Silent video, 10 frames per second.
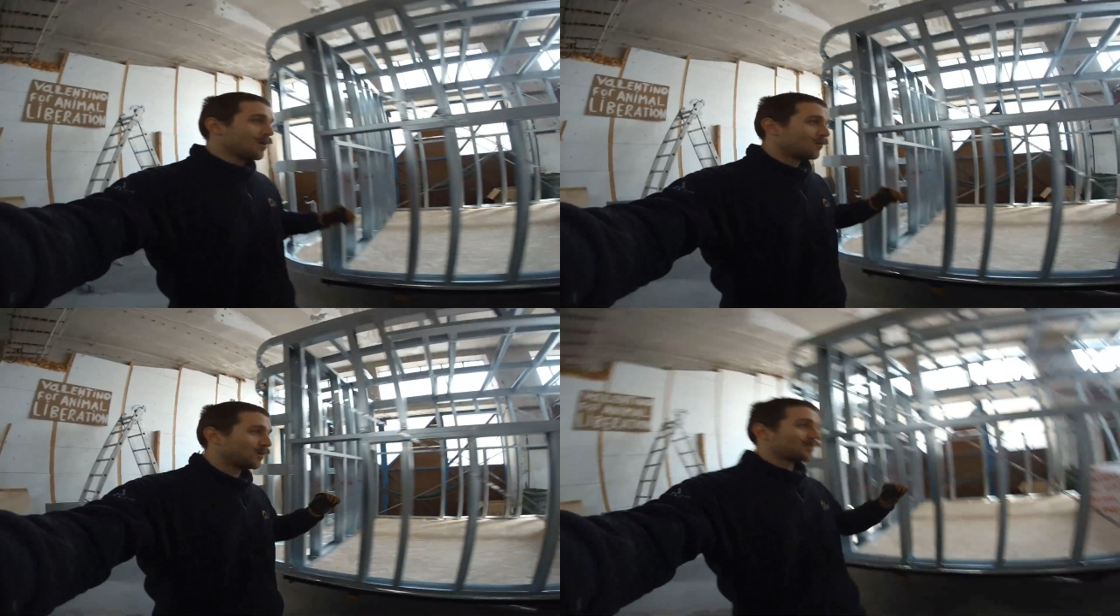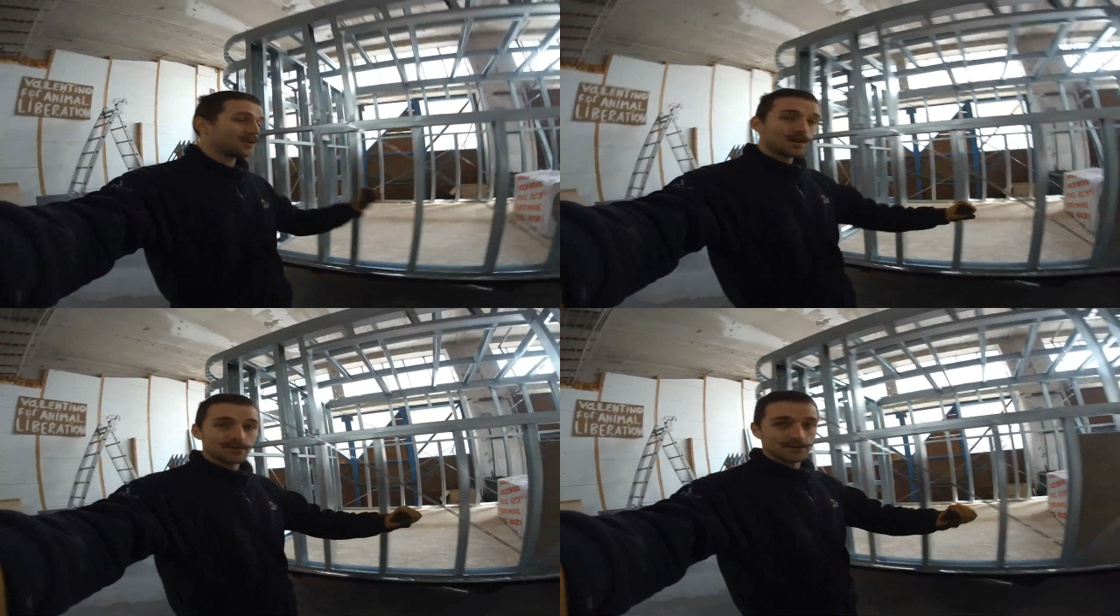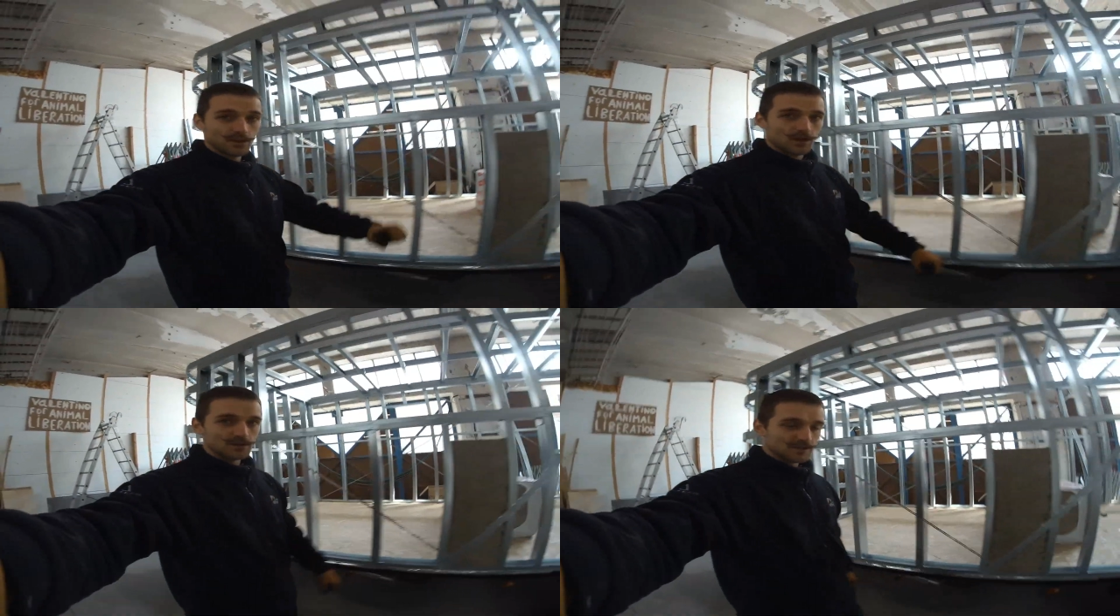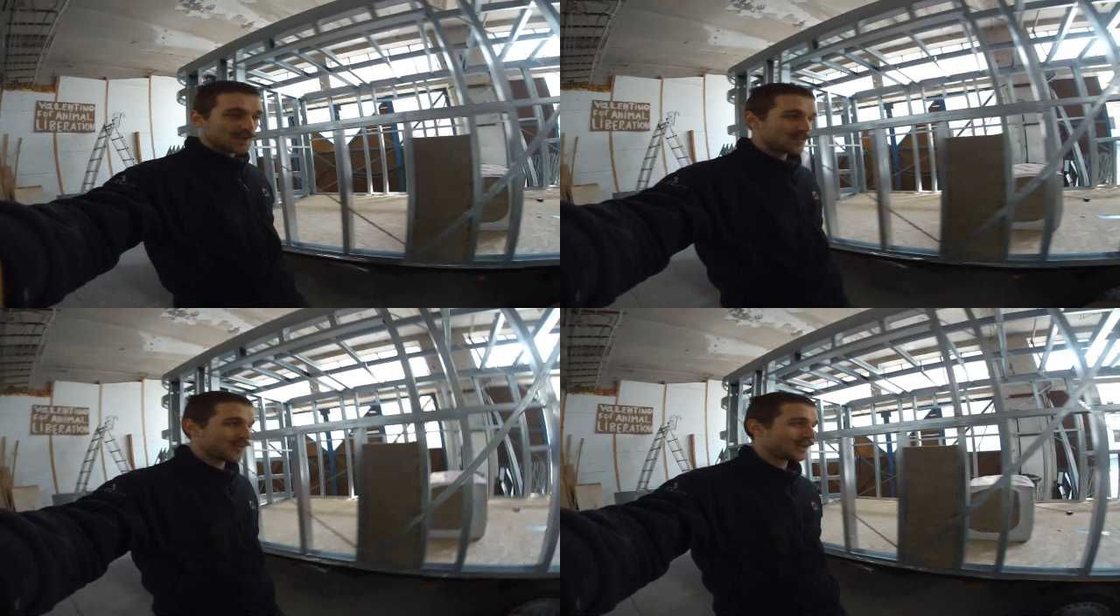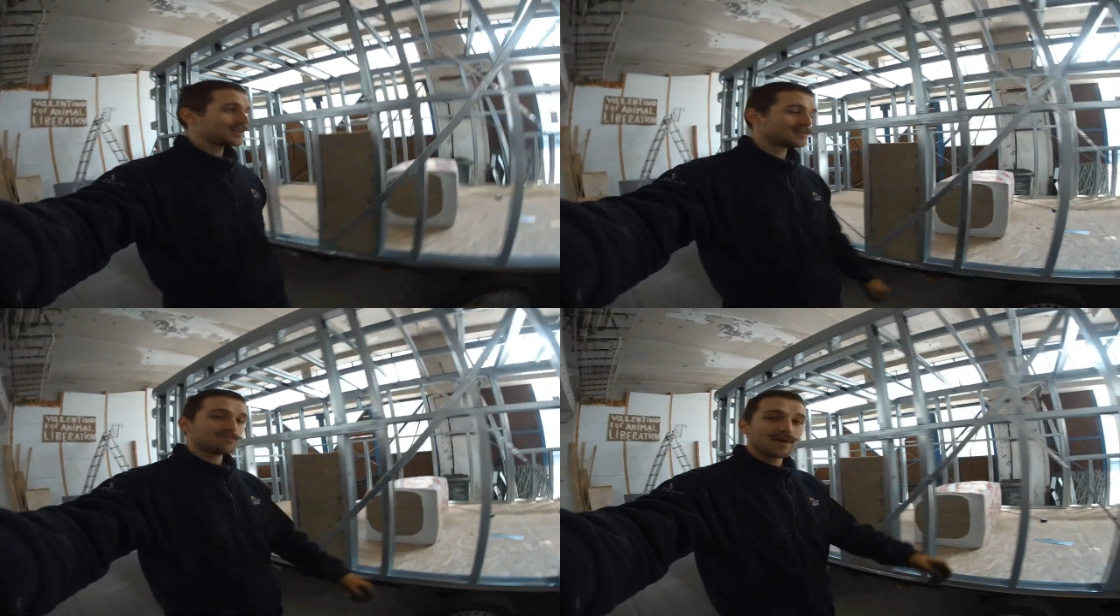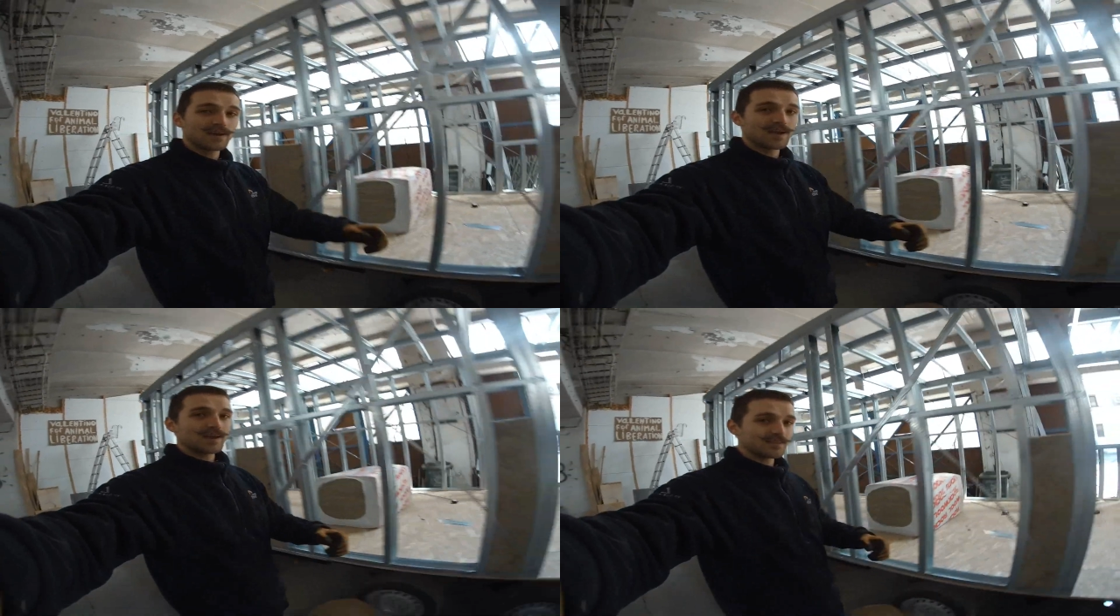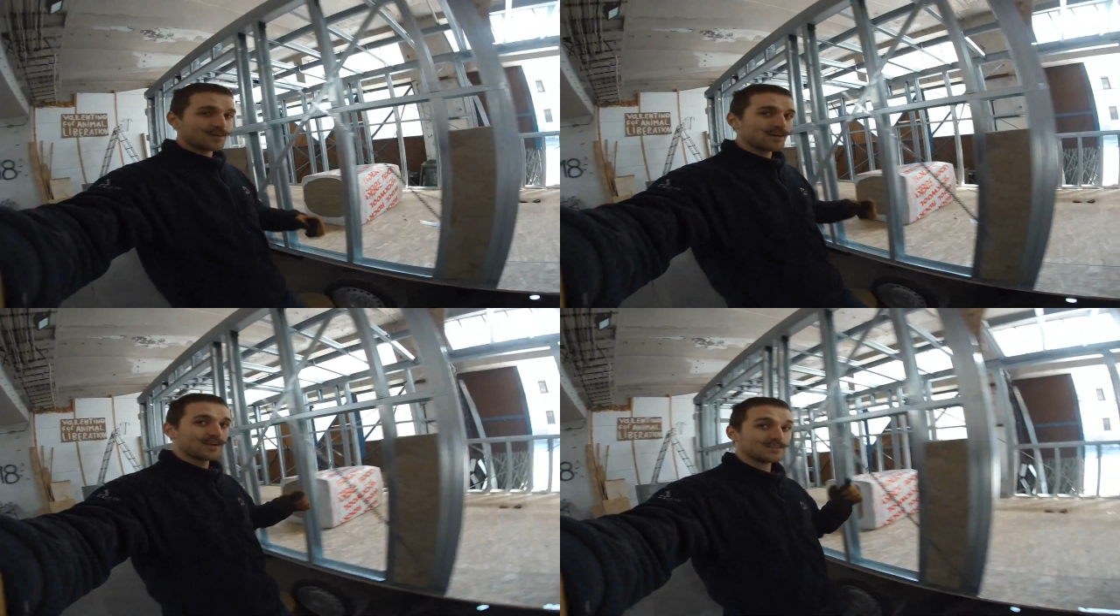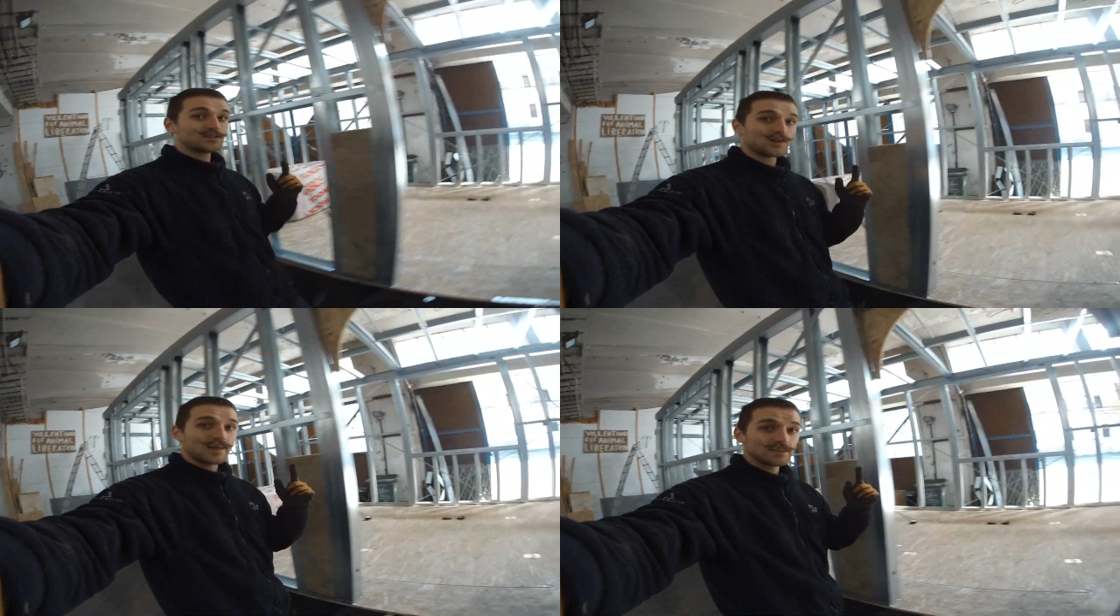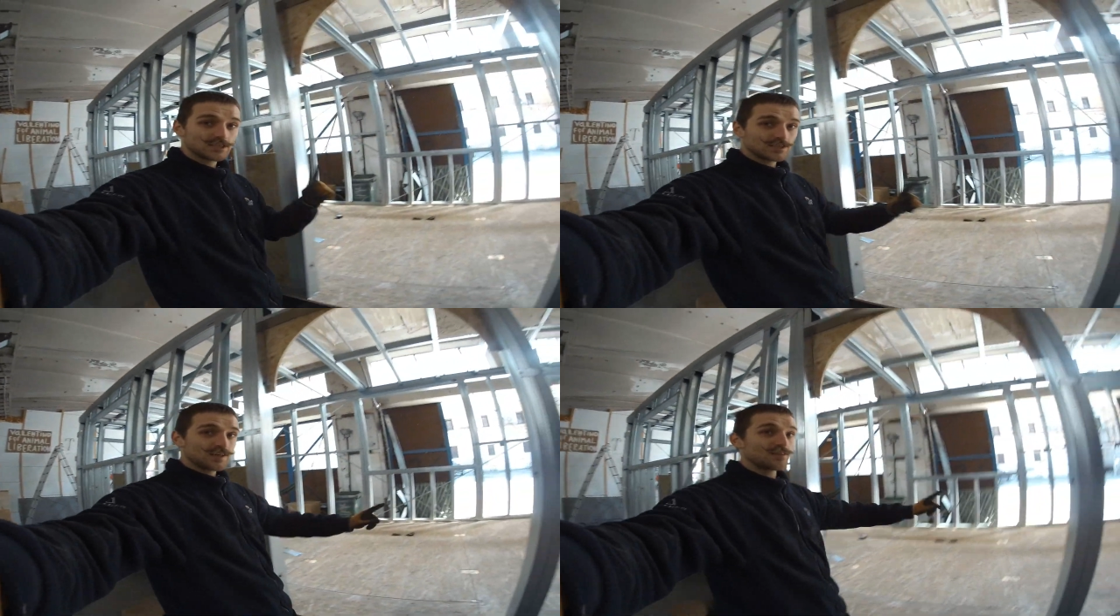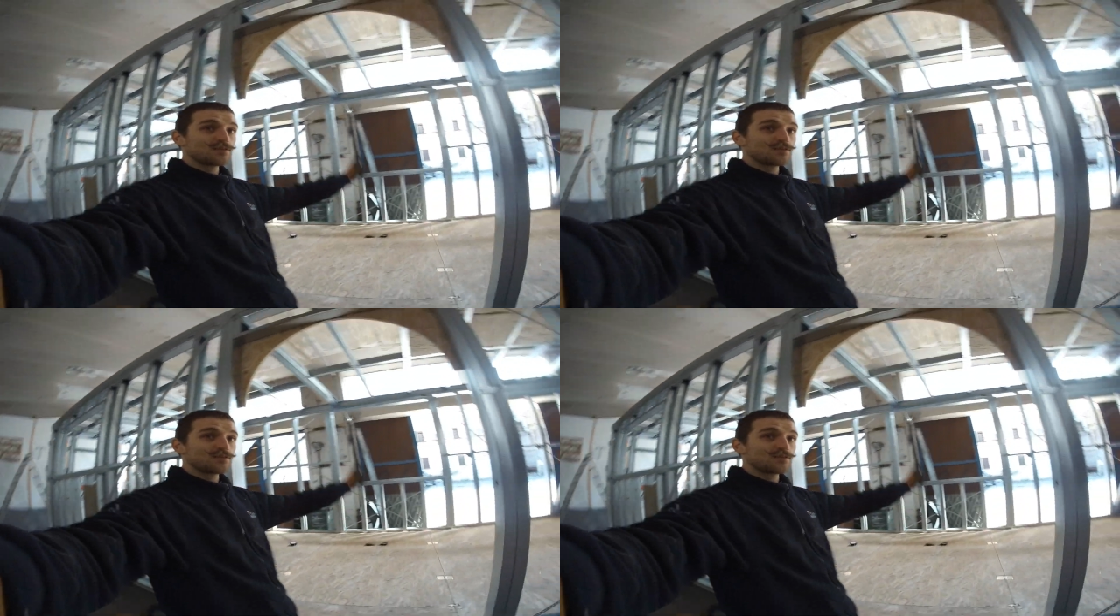with another task, and that is making the insulation in